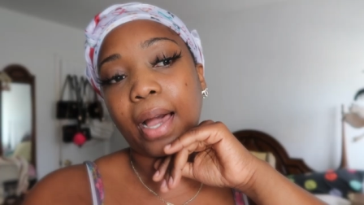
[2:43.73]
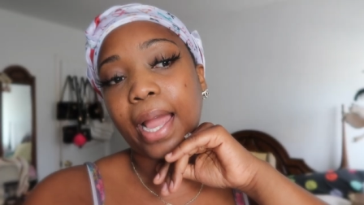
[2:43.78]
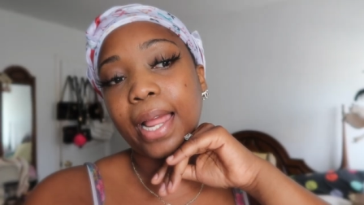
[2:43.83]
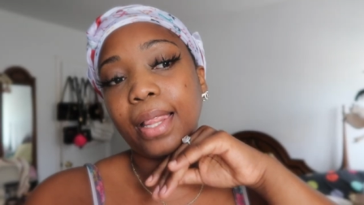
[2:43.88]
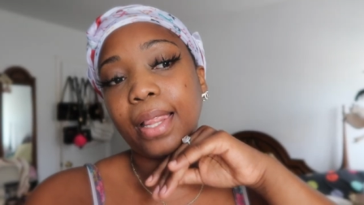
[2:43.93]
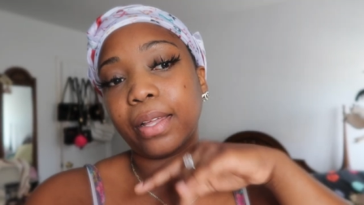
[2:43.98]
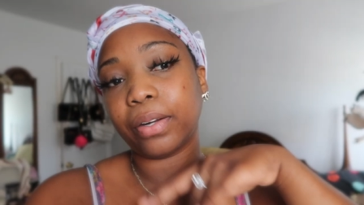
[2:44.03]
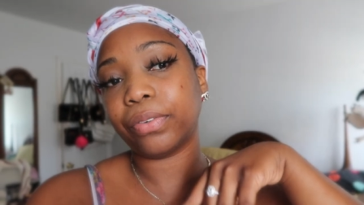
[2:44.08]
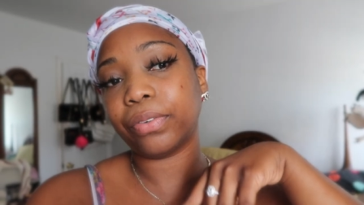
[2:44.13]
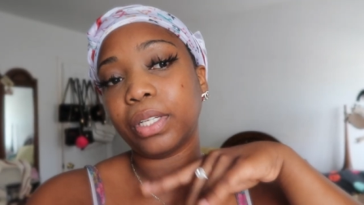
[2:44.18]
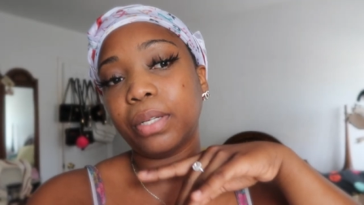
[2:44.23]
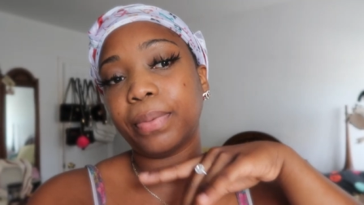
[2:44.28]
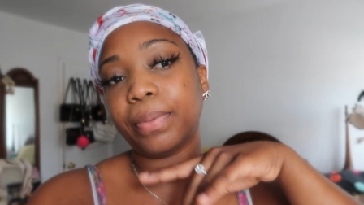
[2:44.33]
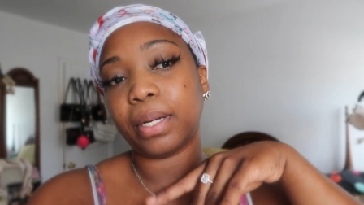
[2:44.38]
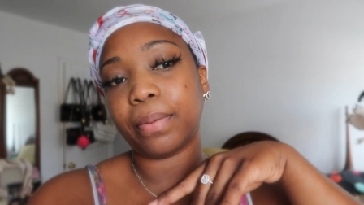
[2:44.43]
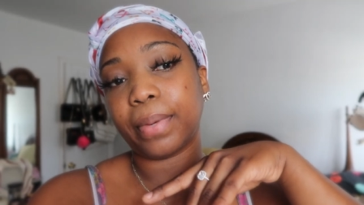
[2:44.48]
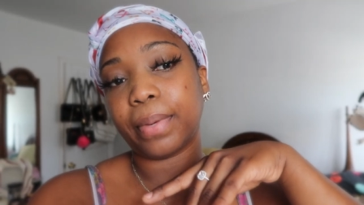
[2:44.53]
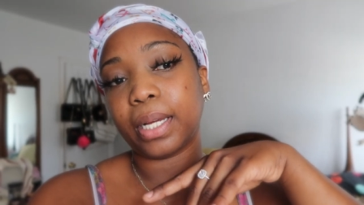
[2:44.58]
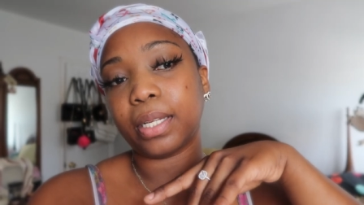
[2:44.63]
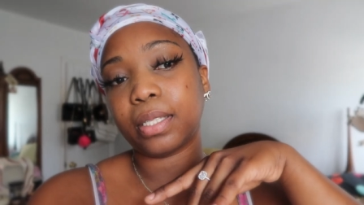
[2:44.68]
i literally
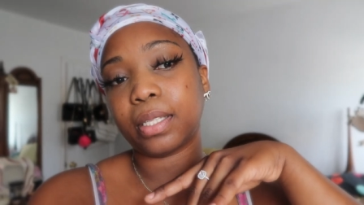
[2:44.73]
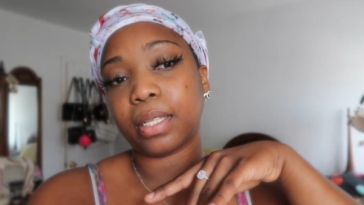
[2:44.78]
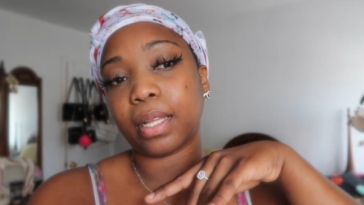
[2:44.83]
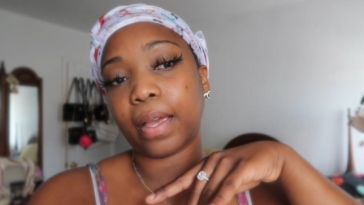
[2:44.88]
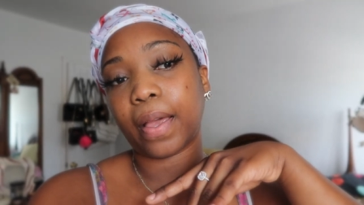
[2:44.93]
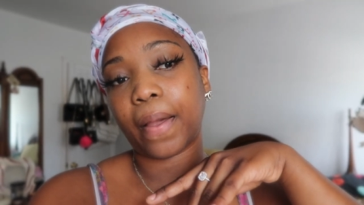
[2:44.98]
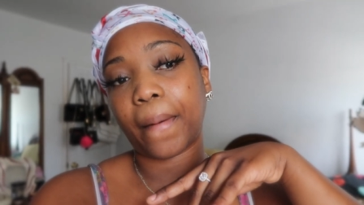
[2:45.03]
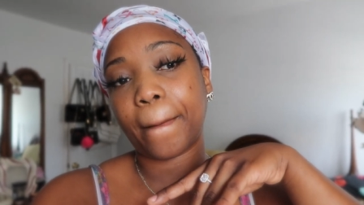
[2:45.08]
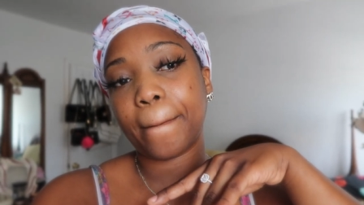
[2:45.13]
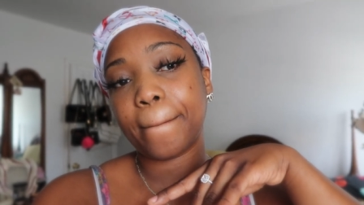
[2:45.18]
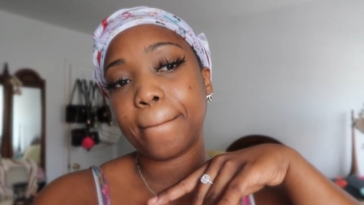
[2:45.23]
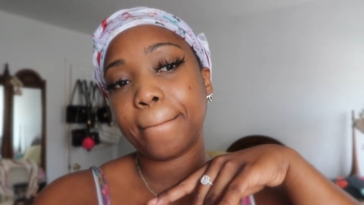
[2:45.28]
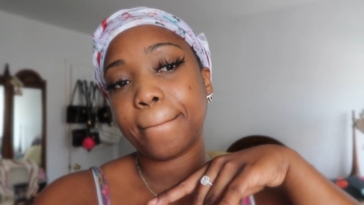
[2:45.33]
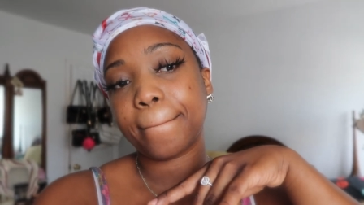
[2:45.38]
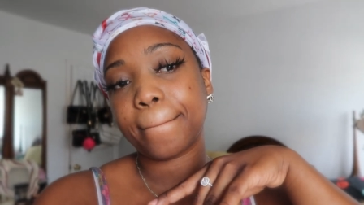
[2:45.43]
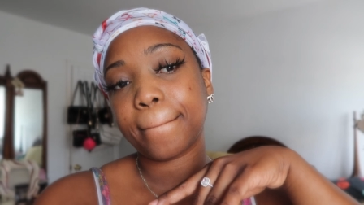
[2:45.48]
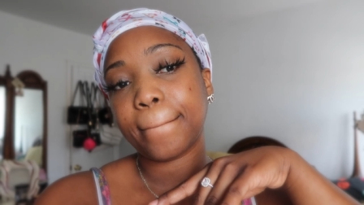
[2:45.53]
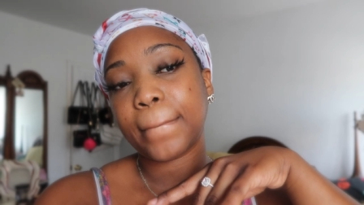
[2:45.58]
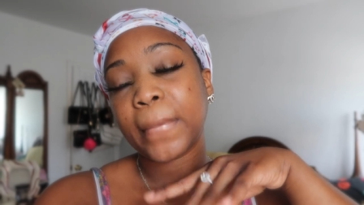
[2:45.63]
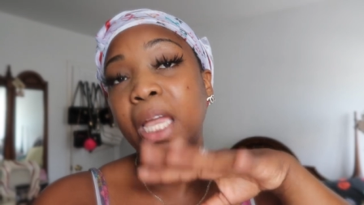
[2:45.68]
been a mess like
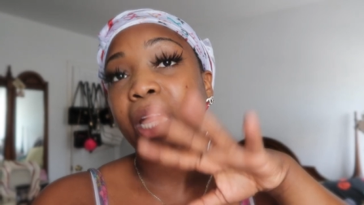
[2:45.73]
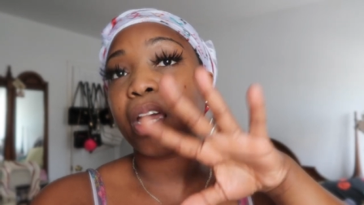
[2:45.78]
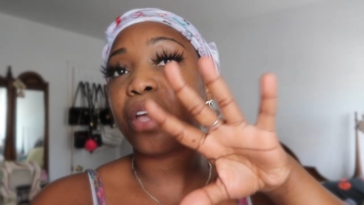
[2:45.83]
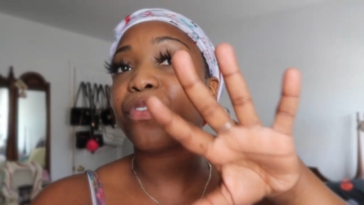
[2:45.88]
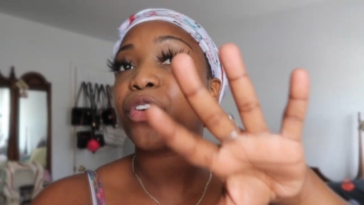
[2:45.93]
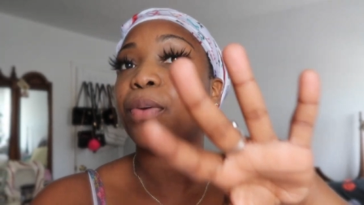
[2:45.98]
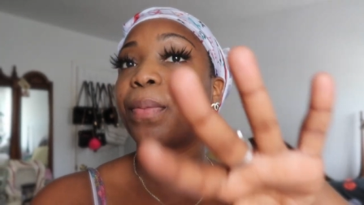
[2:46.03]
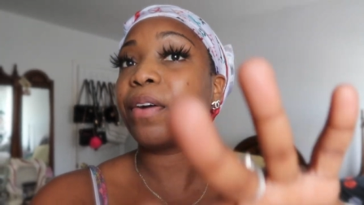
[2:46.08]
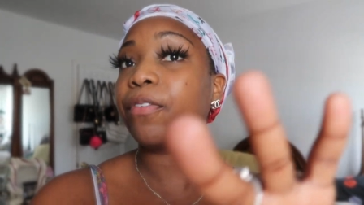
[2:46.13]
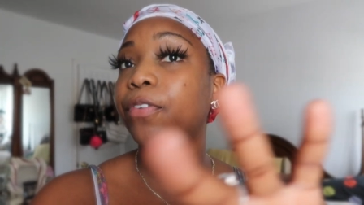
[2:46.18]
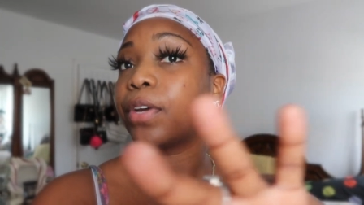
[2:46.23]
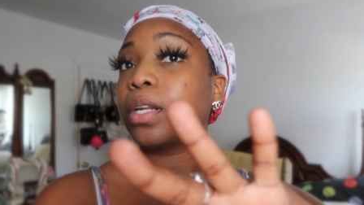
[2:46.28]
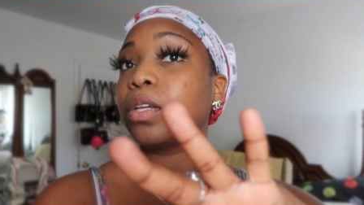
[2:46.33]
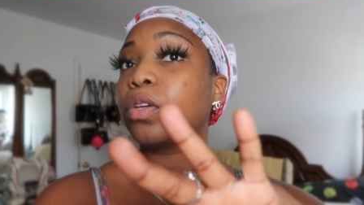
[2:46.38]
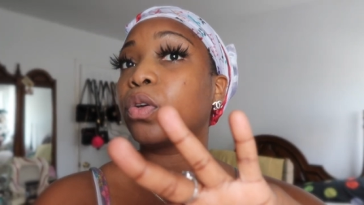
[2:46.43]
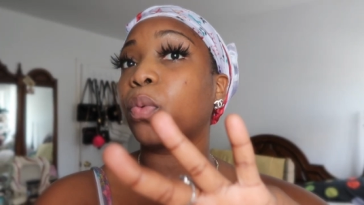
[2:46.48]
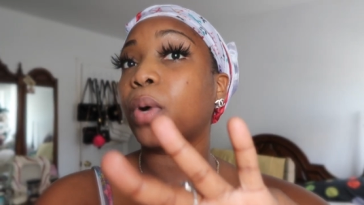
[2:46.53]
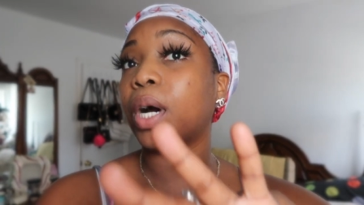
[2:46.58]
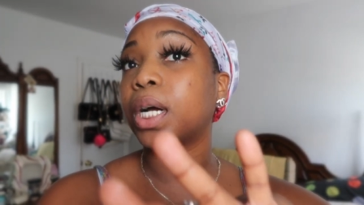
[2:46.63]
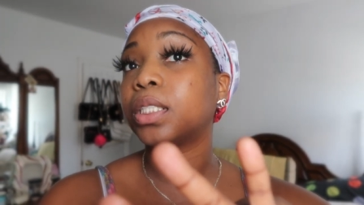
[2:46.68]
if you're my friend
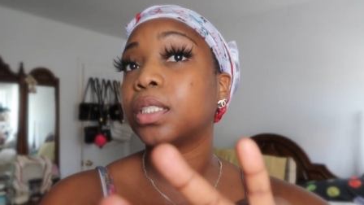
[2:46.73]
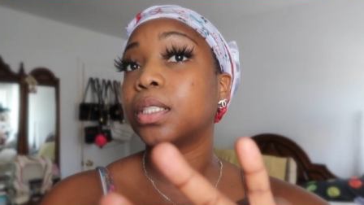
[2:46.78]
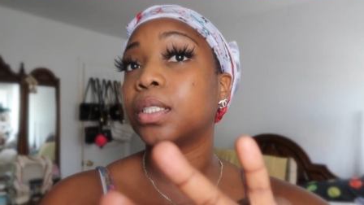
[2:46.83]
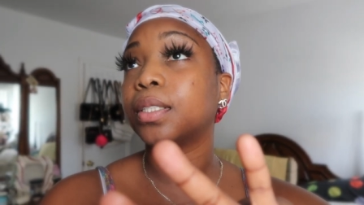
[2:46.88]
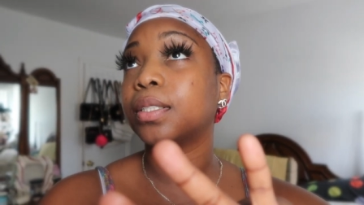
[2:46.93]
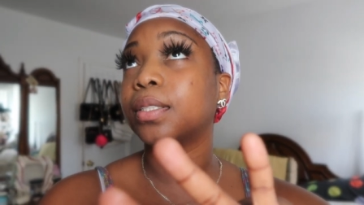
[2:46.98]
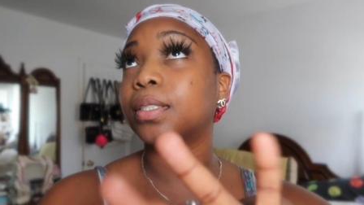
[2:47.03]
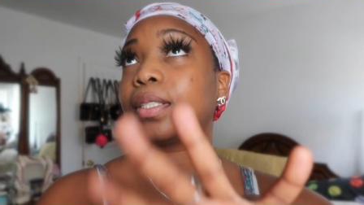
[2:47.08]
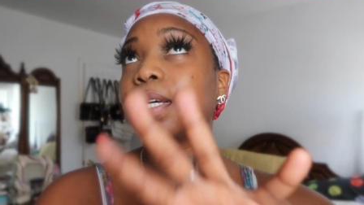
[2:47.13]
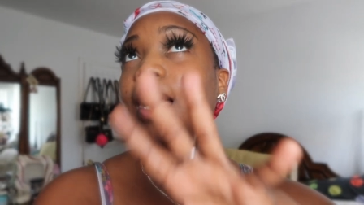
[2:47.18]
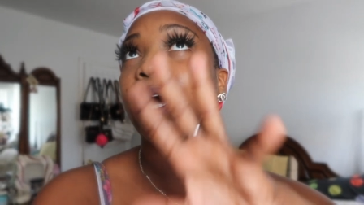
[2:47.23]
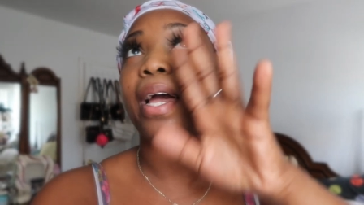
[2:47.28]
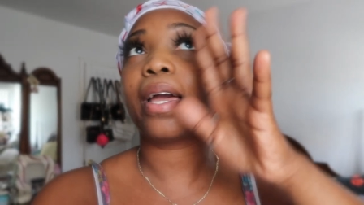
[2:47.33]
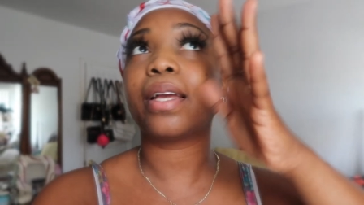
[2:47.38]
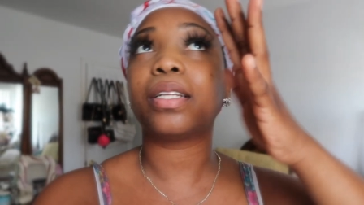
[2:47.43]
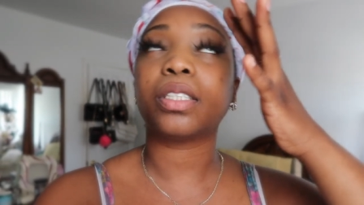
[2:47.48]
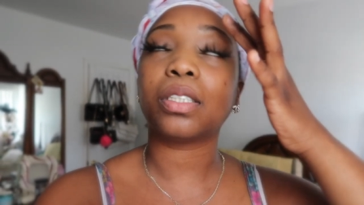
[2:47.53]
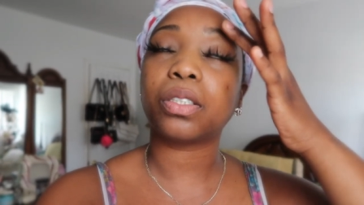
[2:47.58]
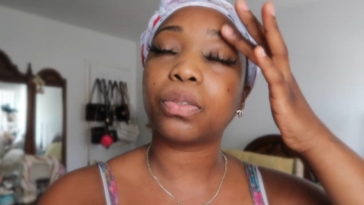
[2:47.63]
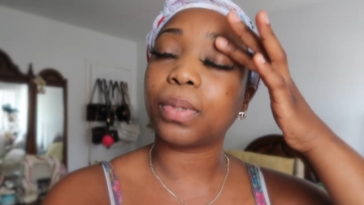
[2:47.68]
and you're watching this
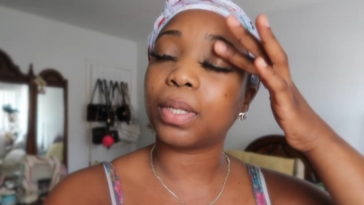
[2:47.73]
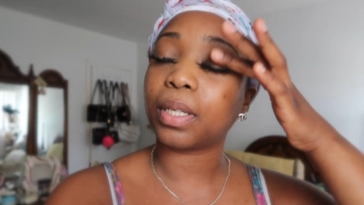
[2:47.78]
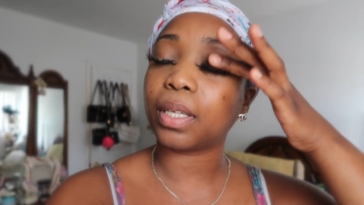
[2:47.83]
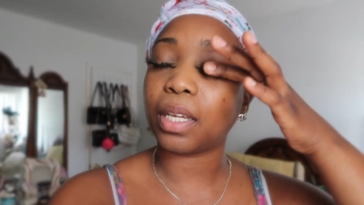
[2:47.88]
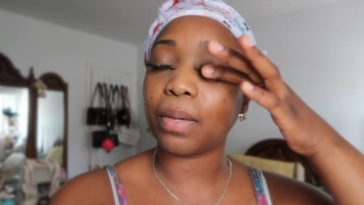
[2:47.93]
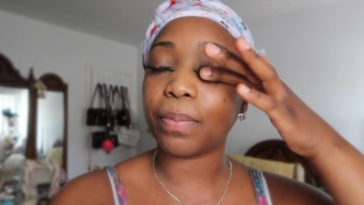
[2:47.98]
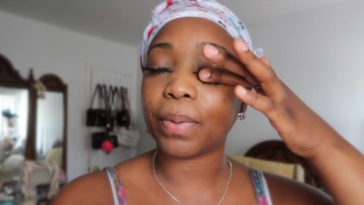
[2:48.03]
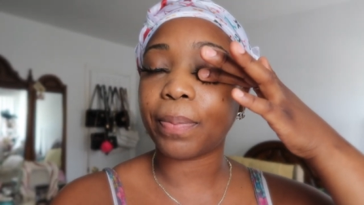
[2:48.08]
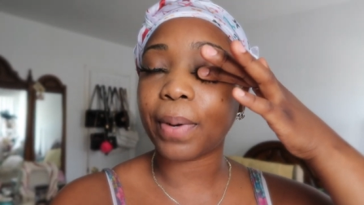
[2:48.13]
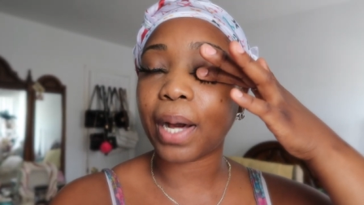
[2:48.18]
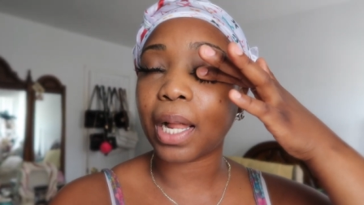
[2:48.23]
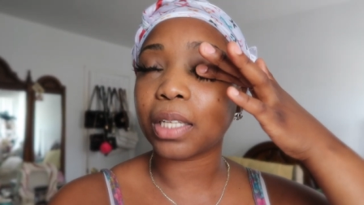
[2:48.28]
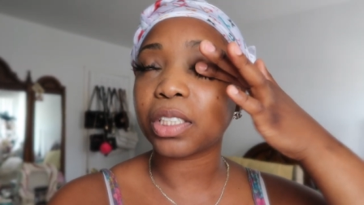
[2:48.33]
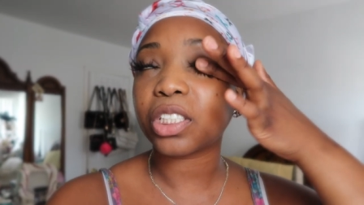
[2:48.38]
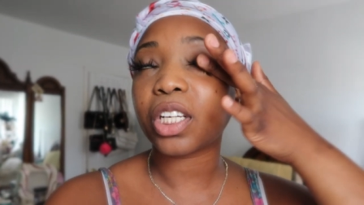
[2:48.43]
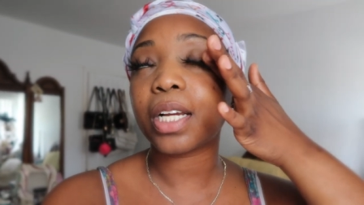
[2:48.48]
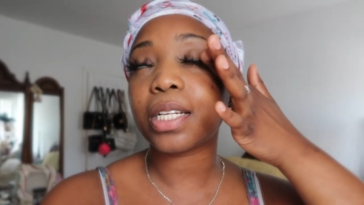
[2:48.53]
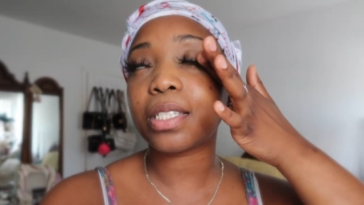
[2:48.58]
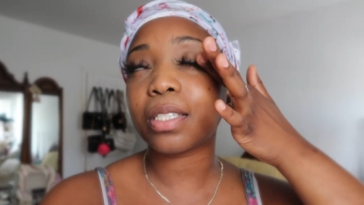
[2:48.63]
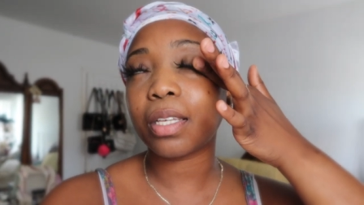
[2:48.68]
i just want to keep
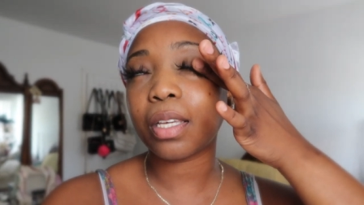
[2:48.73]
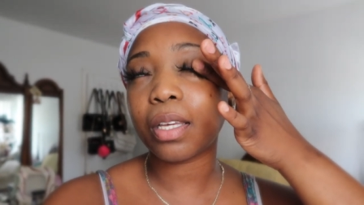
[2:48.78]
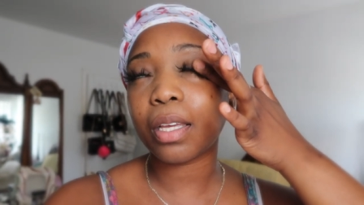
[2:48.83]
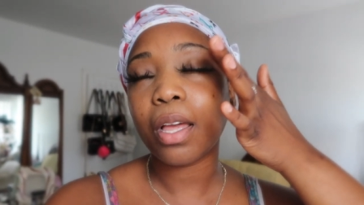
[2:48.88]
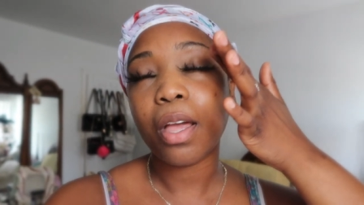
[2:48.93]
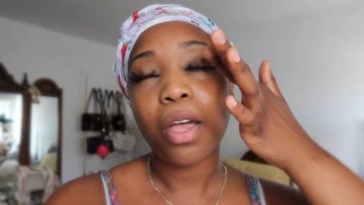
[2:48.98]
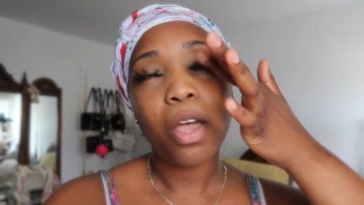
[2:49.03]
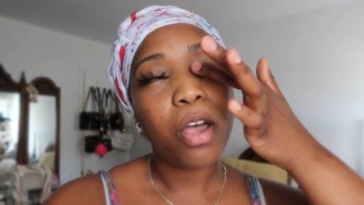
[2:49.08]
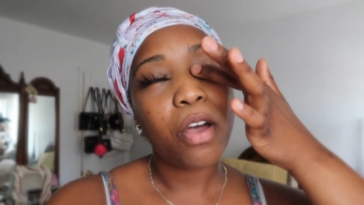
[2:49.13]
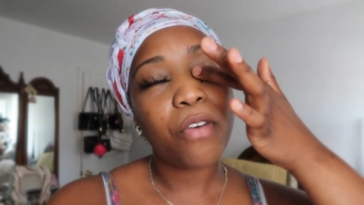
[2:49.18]
apologizing